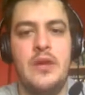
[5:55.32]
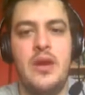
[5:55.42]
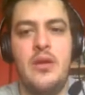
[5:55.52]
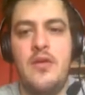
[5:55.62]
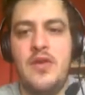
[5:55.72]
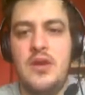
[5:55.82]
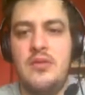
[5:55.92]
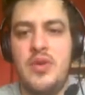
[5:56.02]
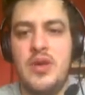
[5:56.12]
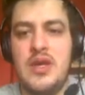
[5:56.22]
However,
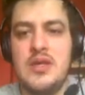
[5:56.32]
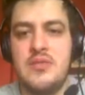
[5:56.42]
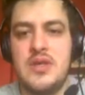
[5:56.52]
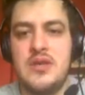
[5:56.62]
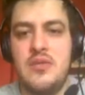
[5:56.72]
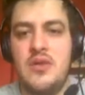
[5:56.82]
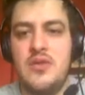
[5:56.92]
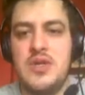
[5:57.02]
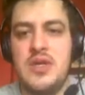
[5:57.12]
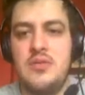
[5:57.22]
Bunky's up to something.
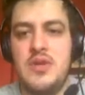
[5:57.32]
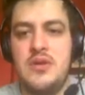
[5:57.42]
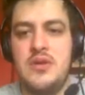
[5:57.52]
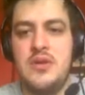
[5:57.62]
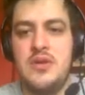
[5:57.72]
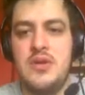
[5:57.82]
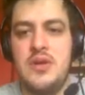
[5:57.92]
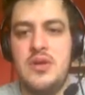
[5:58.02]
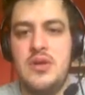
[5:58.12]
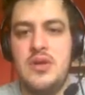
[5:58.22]
What's she up to?
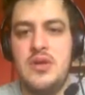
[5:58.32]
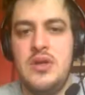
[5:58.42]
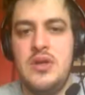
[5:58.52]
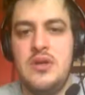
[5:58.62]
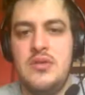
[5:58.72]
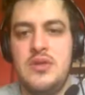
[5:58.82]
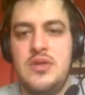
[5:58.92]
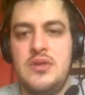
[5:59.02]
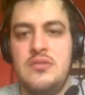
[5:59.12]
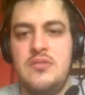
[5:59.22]

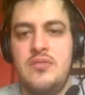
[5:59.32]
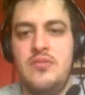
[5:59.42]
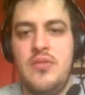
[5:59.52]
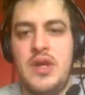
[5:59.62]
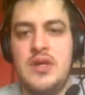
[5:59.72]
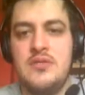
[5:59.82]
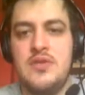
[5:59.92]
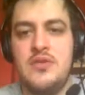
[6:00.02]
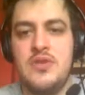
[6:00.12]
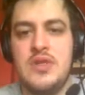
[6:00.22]
Just making some
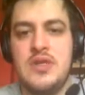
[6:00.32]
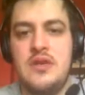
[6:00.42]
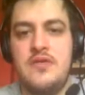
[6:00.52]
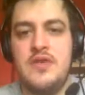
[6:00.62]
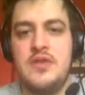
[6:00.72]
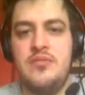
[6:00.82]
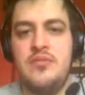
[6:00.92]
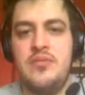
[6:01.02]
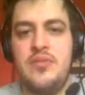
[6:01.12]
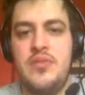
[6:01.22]
tools and stuff.
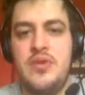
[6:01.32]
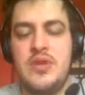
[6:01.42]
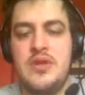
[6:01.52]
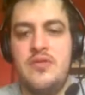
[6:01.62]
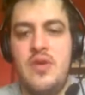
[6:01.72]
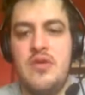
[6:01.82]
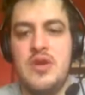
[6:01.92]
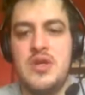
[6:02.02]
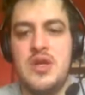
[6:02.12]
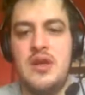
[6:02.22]
Myself, where
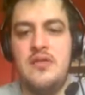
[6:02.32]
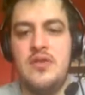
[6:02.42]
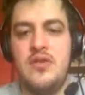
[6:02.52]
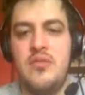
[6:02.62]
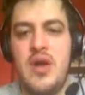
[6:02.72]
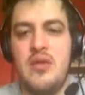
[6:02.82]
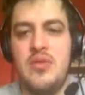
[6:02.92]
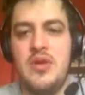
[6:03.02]
is she even on the map?